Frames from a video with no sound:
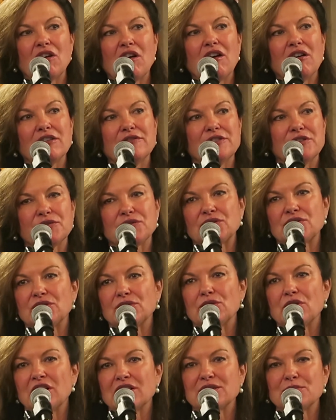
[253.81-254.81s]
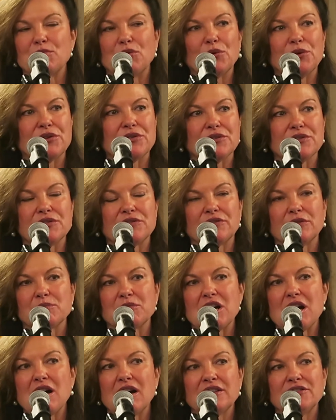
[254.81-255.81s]
the harvest across borders
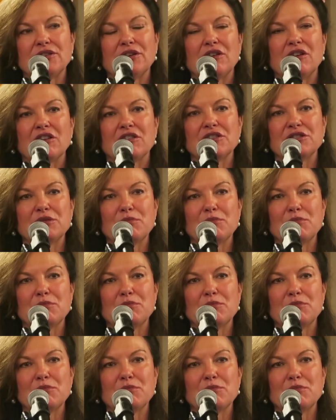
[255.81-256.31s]
from Kandahar,